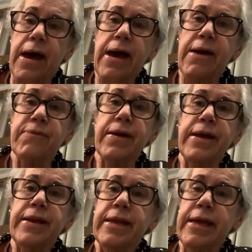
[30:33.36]

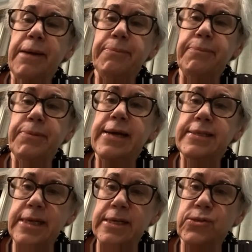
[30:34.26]
handicapped
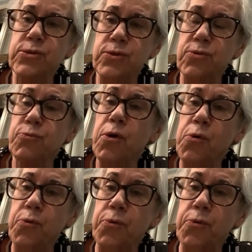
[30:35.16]
access to the
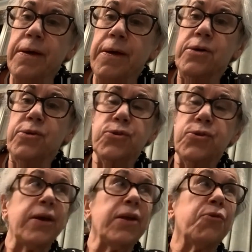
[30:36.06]
road
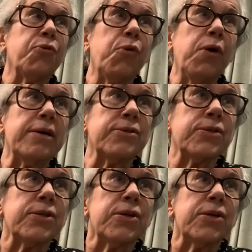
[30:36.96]
so I can
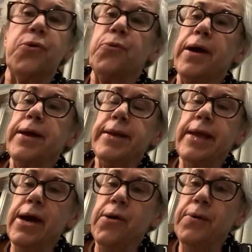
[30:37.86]
cross. Right
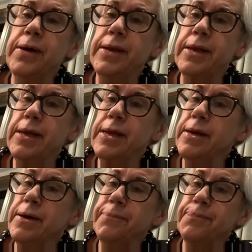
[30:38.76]
now in
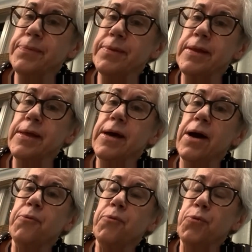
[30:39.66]

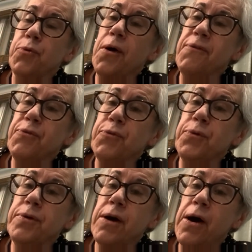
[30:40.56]
off
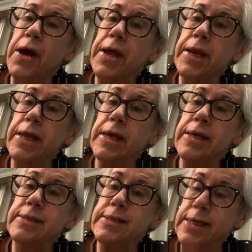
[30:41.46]
Route
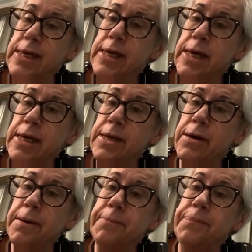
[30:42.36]
9D
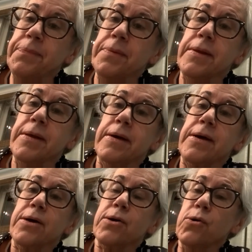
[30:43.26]
in
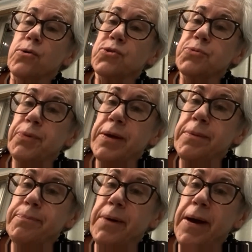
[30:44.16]
Cold
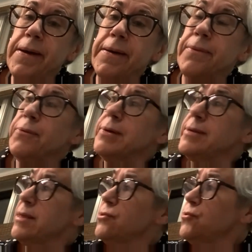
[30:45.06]
Spring by,
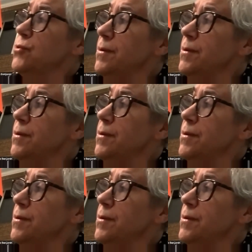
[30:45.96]
what's that street?